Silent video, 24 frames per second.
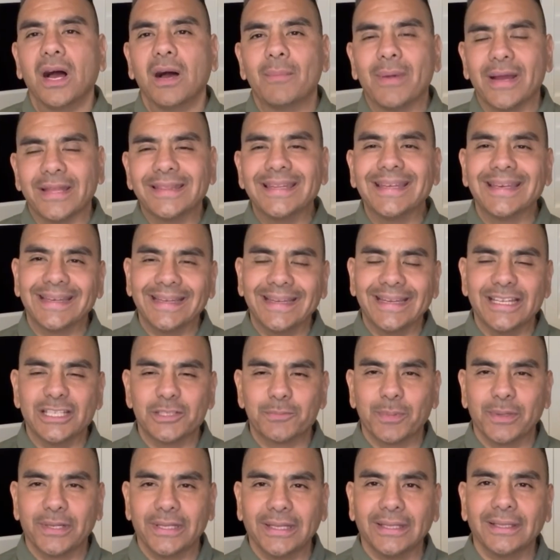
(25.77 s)
I think it is,
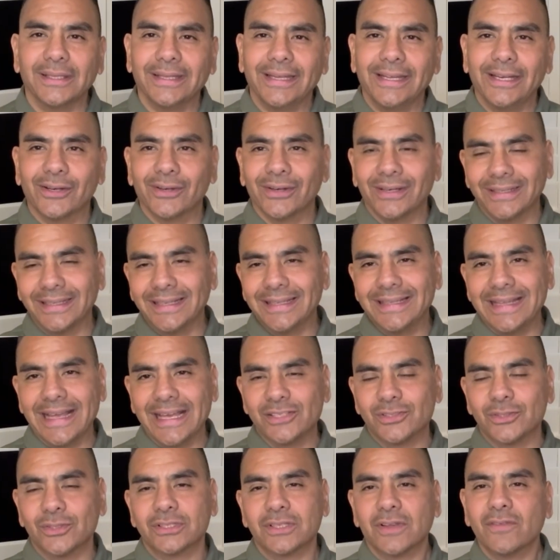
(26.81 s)
particularly here in the
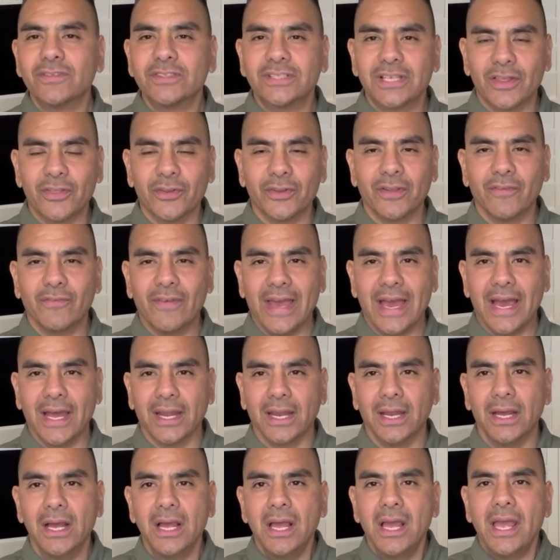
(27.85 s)
deserts of Southern
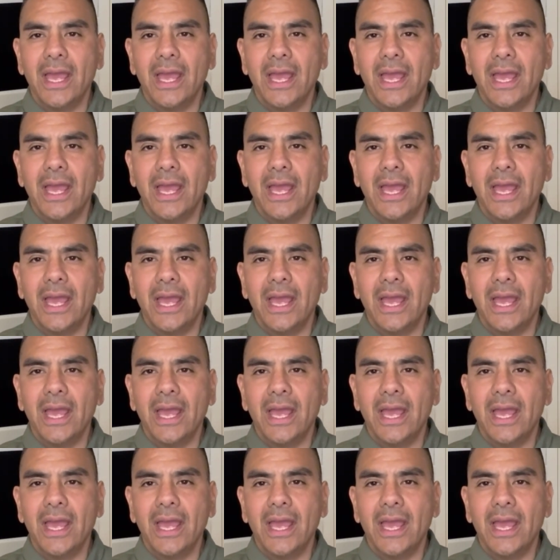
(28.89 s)
Nevada.